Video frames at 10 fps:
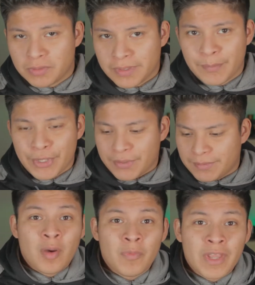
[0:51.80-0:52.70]
Not bad.
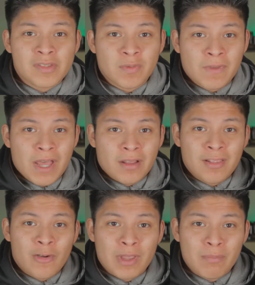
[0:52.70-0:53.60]
Up next, we've got
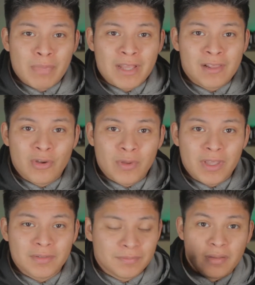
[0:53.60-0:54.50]
Chloe by
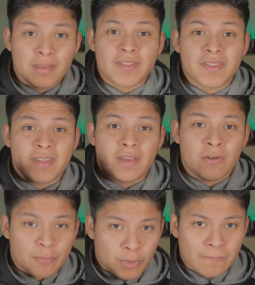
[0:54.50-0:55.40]
Chloe. This is the
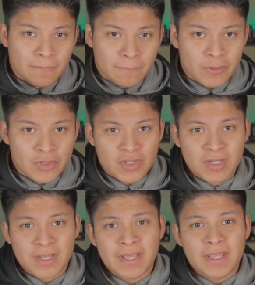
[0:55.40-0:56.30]
eau de parfum
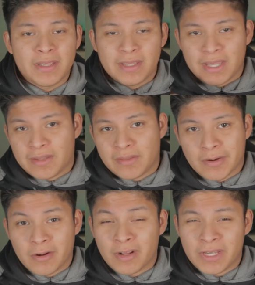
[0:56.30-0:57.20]
version, and
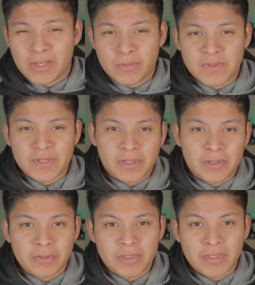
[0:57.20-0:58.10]
there aren't any notes
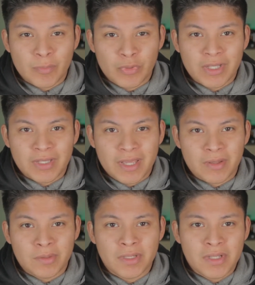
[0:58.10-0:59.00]
included in the
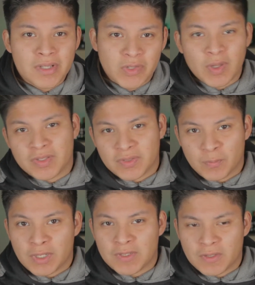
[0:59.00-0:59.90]
breakdown, so I'll just
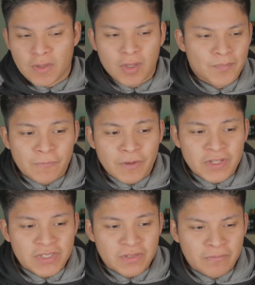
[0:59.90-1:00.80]
read it to y'all. A fresh